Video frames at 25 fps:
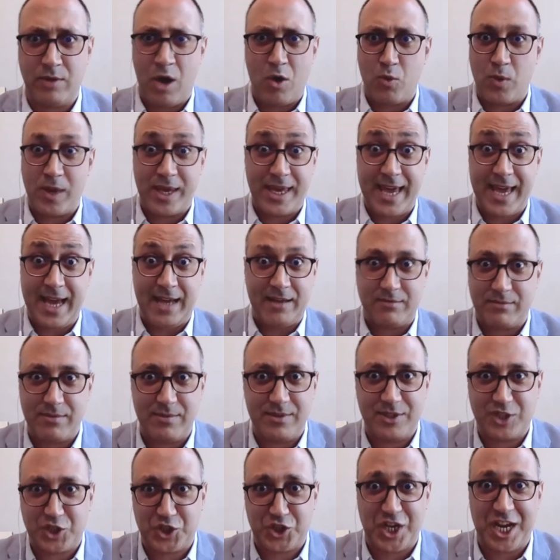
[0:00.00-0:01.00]
we can't
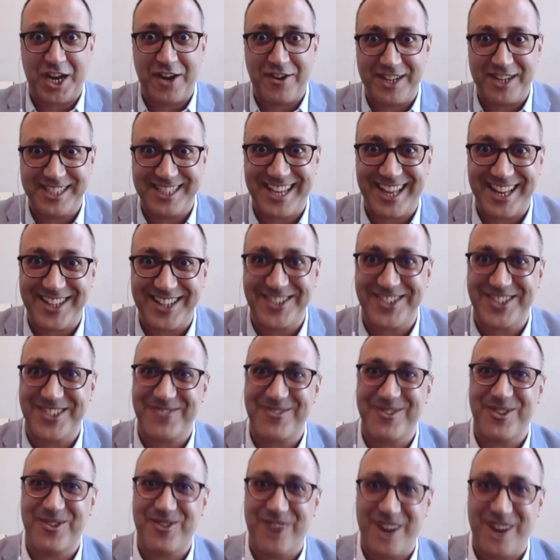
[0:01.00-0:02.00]
share
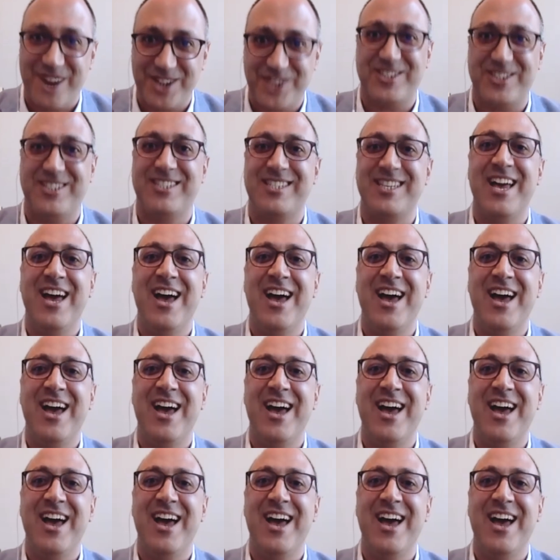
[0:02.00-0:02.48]
intelligence with the Russians.